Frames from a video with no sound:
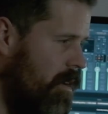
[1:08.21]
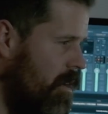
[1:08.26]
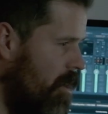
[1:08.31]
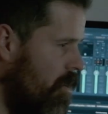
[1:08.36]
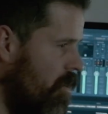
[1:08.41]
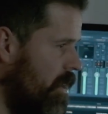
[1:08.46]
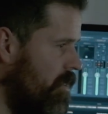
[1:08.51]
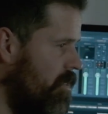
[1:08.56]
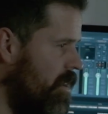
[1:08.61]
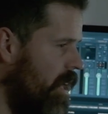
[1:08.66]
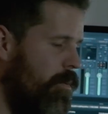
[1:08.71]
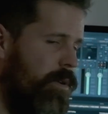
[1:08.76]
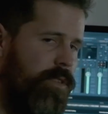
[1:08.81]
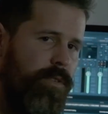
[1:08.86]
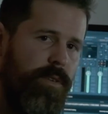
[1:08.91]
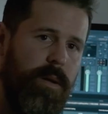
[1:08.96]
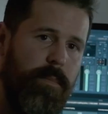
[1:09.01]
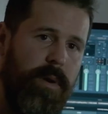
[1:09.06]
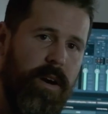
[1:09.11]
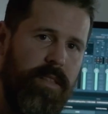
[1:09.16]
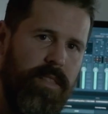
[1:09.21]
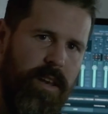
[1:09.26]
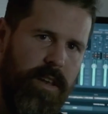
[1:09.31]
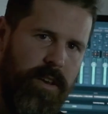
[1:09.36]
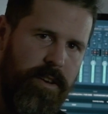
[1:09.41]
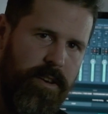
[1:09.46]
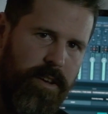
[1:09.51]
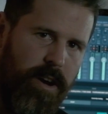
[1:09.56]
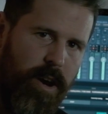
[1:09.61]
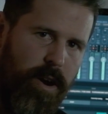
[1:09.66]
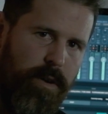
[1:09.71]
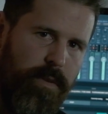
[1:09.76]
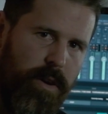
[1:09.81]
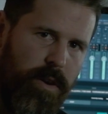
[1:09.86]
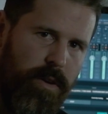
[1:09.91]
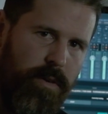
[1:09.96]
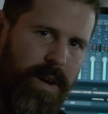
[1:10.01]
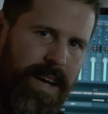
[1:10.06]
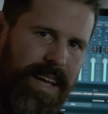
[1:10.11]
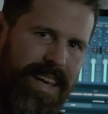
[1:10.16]
Alright, today we're talking about the
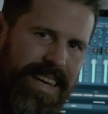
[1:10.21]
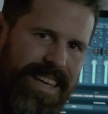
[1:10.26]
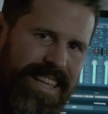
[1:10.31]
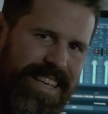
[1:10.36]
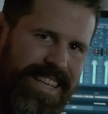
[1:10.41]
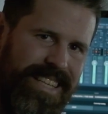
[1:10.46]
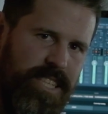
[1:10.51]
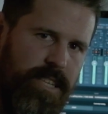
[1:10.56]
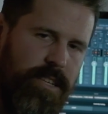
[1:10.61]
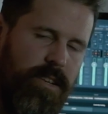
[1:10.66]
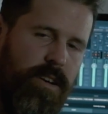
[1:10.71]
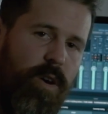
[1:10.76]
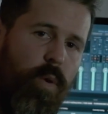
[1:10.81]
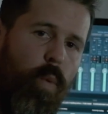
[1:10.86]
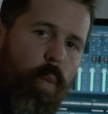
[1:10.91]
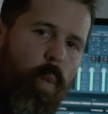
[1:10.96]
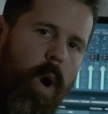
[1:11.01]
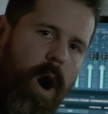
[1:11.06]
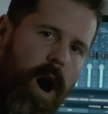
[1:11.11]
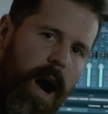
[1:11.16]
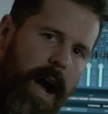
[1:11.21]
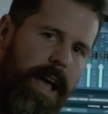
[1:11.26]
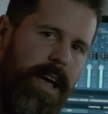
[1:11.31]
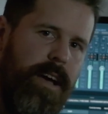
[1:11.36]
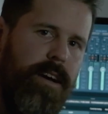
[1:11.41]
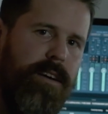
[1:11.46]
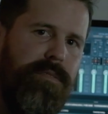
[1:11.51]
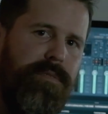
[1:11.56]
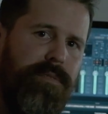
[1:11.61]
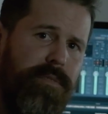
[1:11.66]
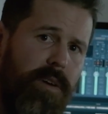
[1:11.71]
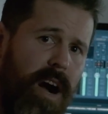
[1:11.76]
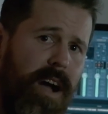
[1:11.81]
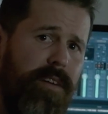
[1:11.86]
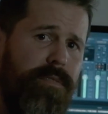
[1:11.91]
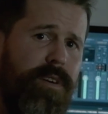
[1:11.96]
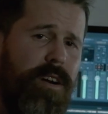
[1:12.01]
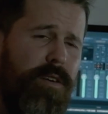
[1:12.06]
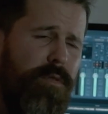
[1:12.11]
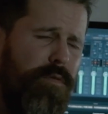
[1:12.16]
Lenovo Legion
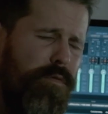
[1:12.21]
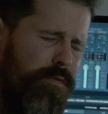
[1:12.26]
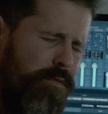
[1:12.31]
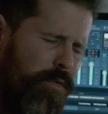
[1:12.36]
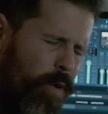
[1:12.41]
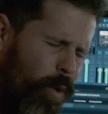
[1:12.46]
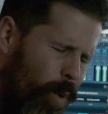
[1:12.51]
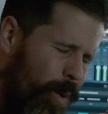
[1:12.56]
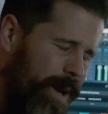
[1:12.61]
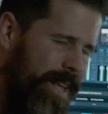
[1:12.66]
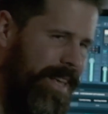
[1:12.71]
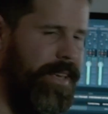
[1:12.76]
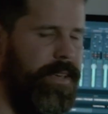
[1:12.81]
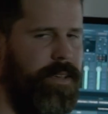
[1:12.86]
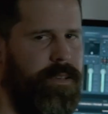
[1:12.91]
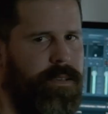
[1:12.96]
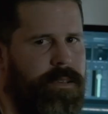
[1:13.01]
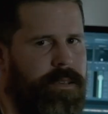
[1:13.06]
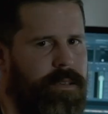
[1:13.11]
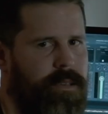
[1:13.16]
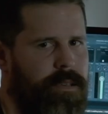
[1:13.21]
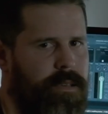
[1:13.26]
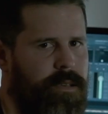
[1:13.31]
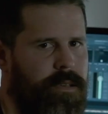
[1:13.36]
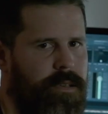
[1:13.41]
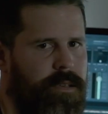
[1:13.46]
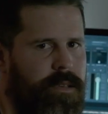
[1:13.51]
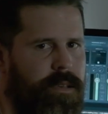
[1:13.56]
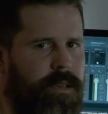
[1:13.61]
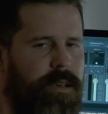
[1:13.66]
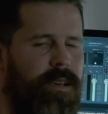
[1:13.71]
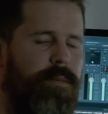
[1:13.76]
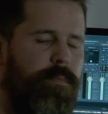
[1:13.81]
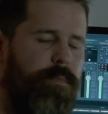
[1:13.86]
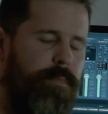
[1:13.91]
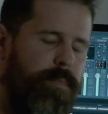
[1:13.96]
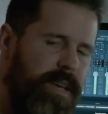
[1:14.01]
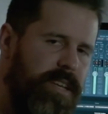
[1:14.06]
Y540.